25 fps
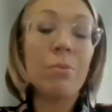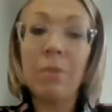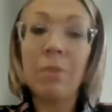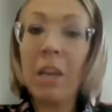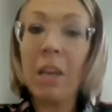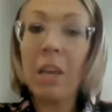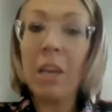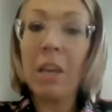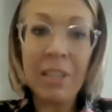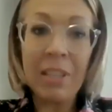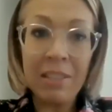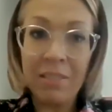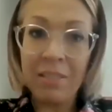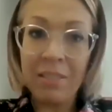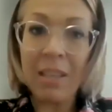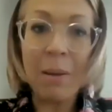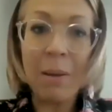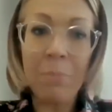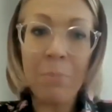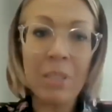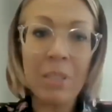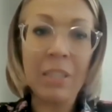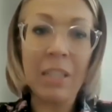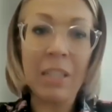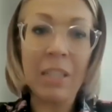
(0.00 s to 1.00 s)
if there's
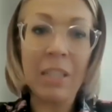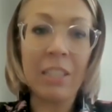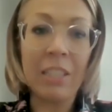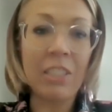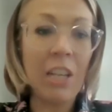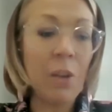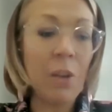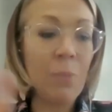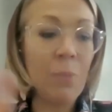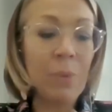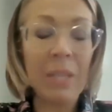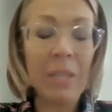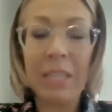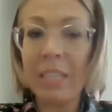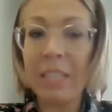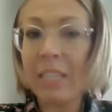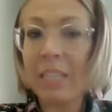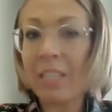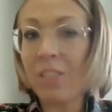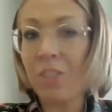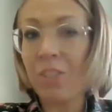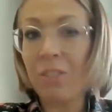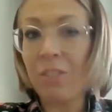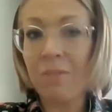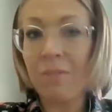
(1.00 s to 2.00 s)
something that they really
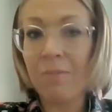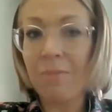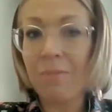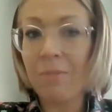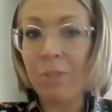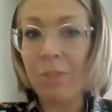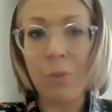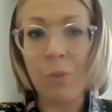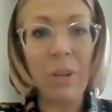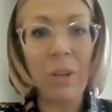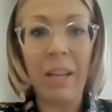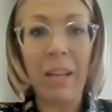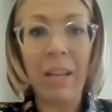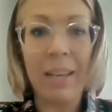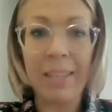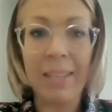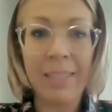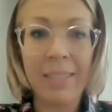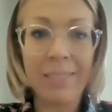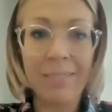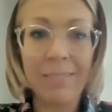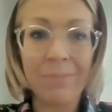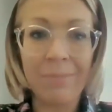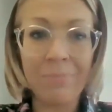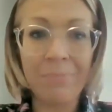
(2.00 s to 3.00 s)
don't
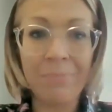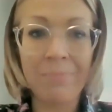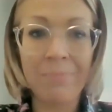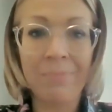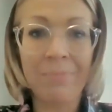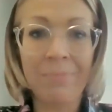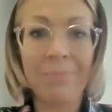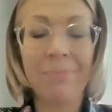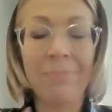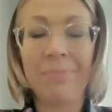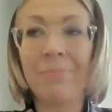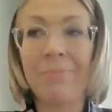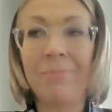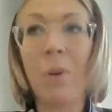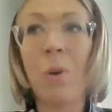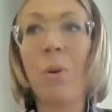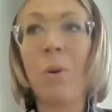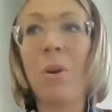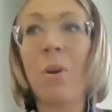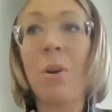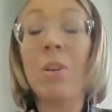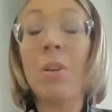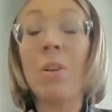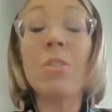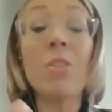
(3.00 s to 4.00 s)
like,
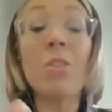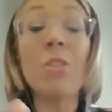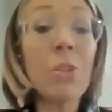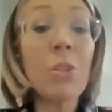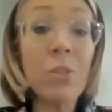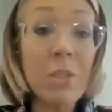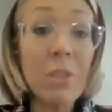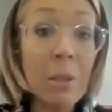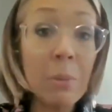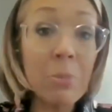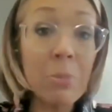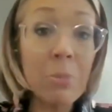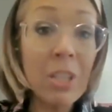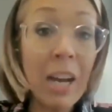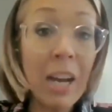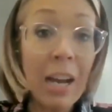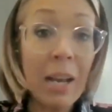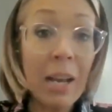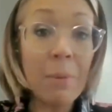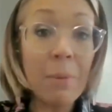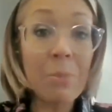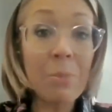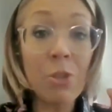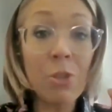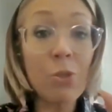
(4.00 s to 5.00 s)

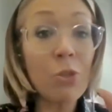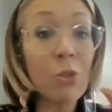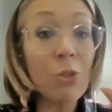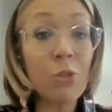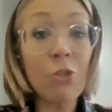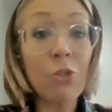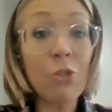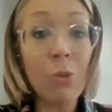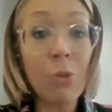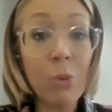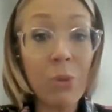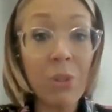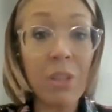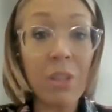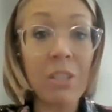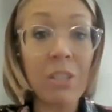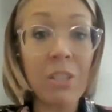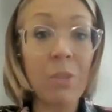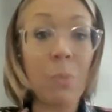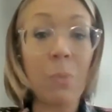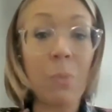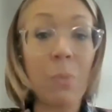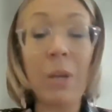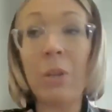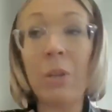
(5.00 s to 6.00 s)
sometimes you don't throw things
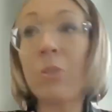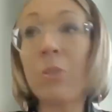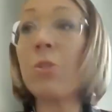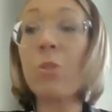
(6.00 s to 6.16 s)
away, you